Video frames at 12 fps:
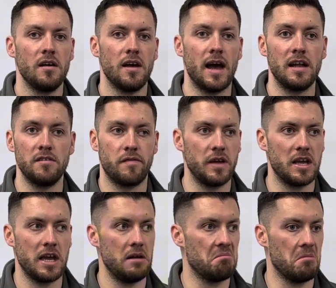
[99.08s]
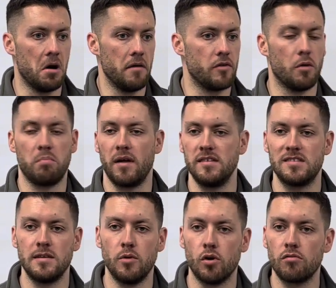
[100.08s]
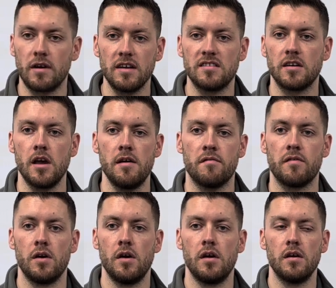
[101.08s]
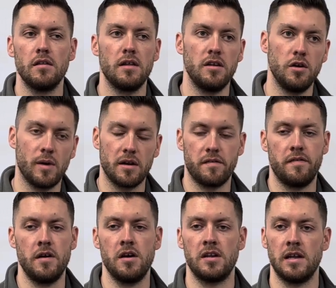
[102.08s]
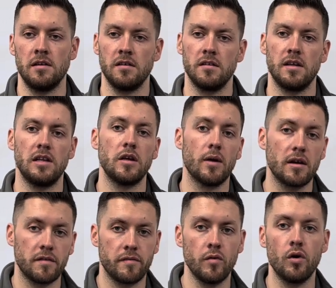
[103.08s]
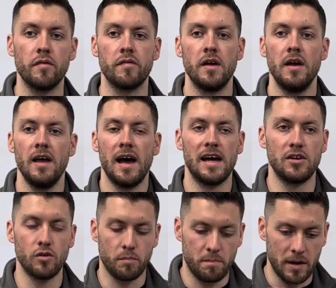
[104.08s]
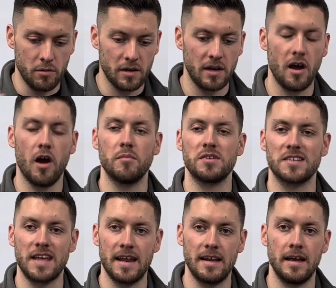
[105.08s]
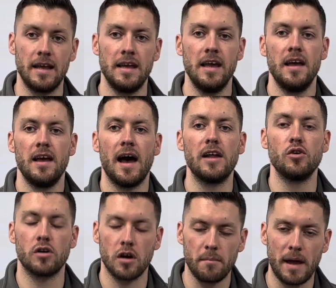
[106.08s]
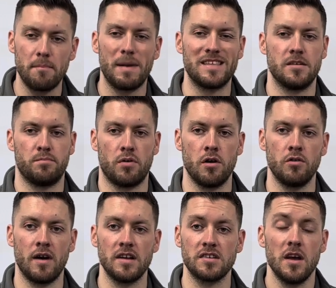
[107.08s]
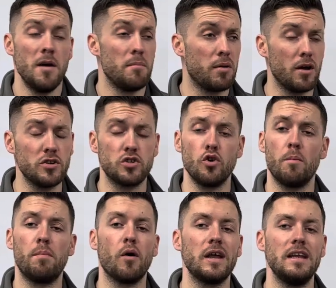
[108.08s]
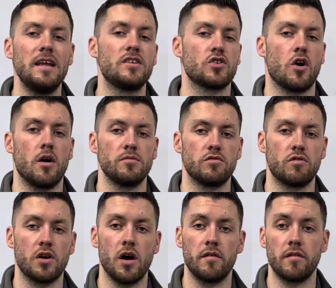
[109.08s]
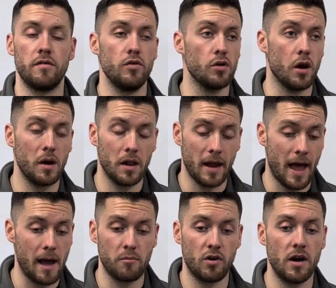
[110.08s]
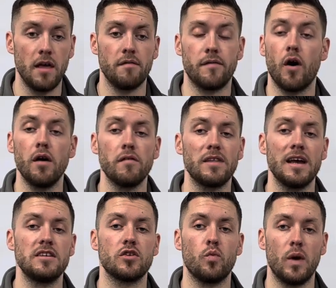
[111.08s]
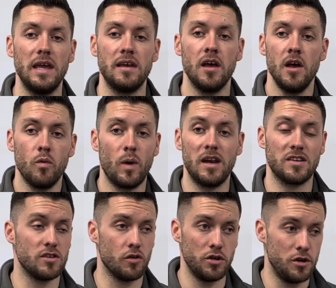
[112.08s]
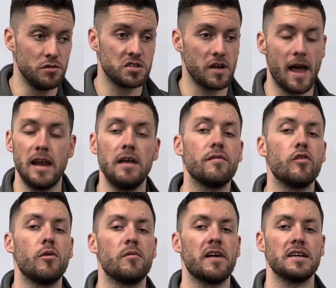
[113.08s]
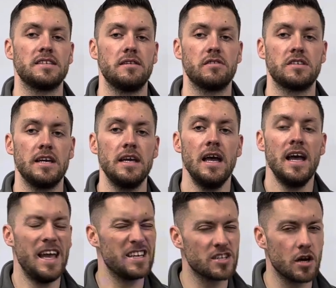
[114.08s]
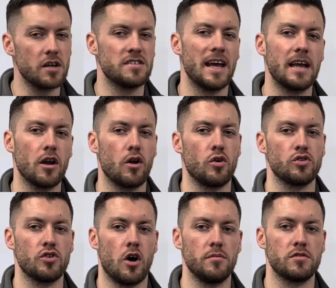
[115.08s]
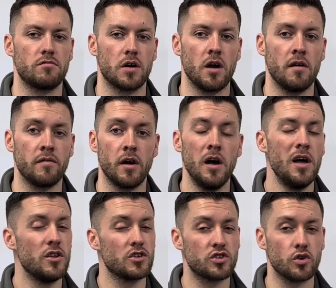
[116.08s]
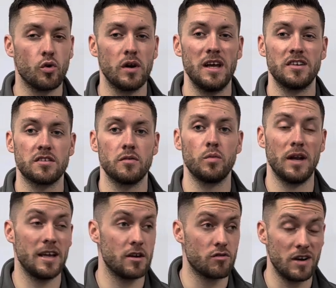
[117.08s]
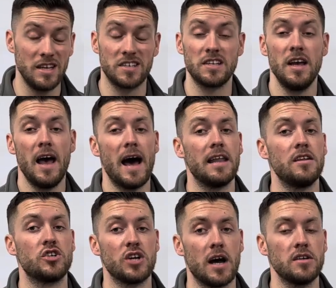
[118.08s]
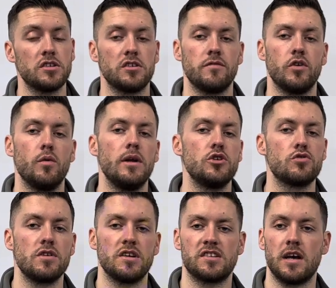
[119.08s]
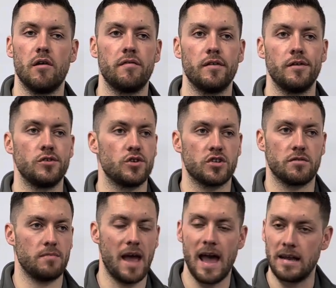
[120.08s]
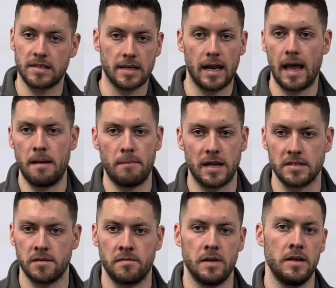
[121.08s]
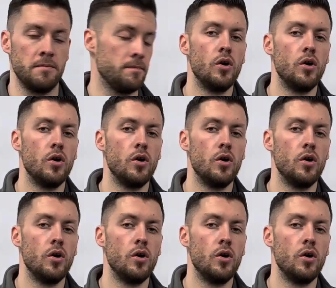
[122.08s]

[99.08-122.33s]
and thinking, well, I've got plenty more ready to give. Then you add a 3rd in, then you add a 4th, and you're building it up steadily and you're going to make better progress. Plus, your body needs time to recover. If you're going and hammering it 5 days a week when it's not used to any form of activity, it's going to take a long time to recover. The soreness will increase and the chances of you injuring yourself just escalate massively.